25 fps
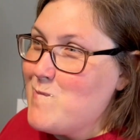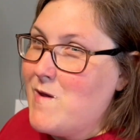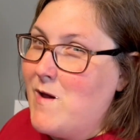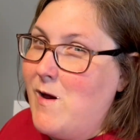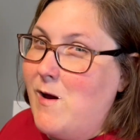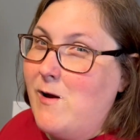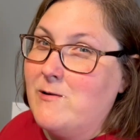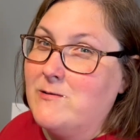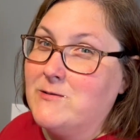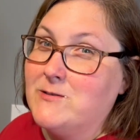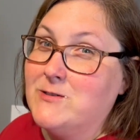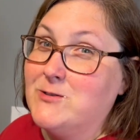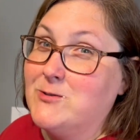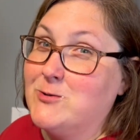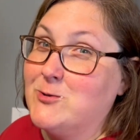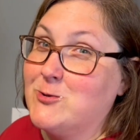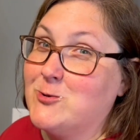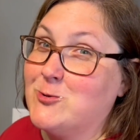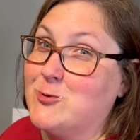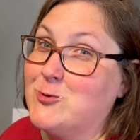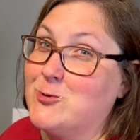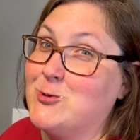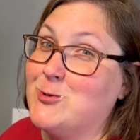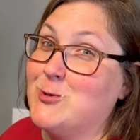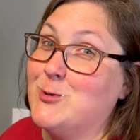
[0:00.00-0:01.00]
Oh, it
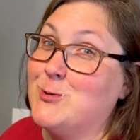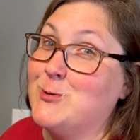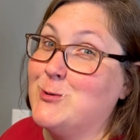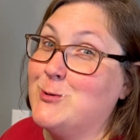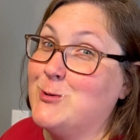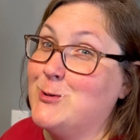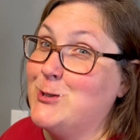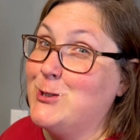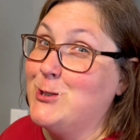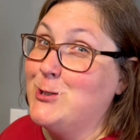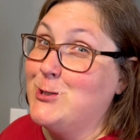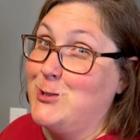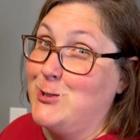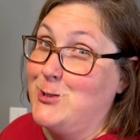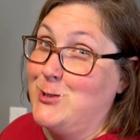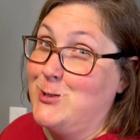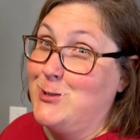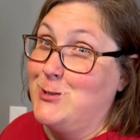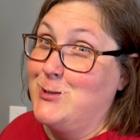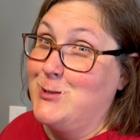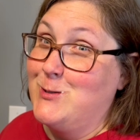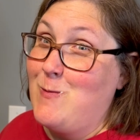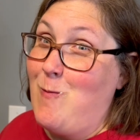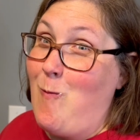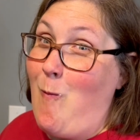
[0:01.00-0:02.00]
is
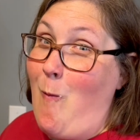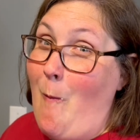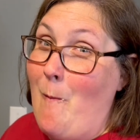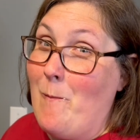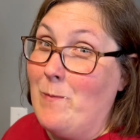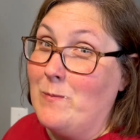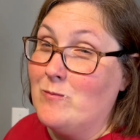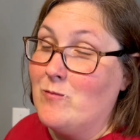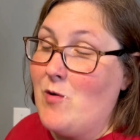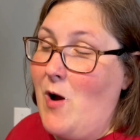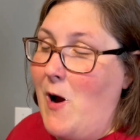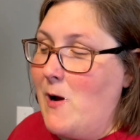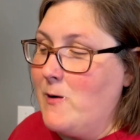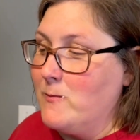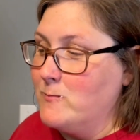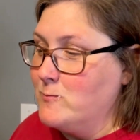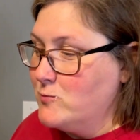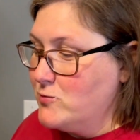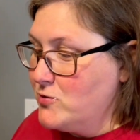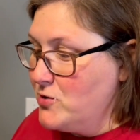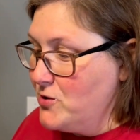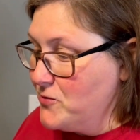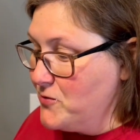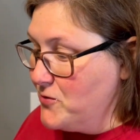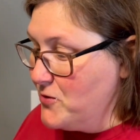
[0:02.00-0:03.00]
delicious. Like,
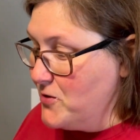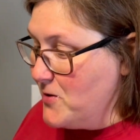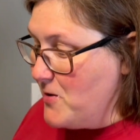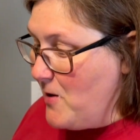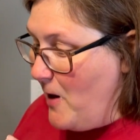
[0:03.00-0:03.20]
so good.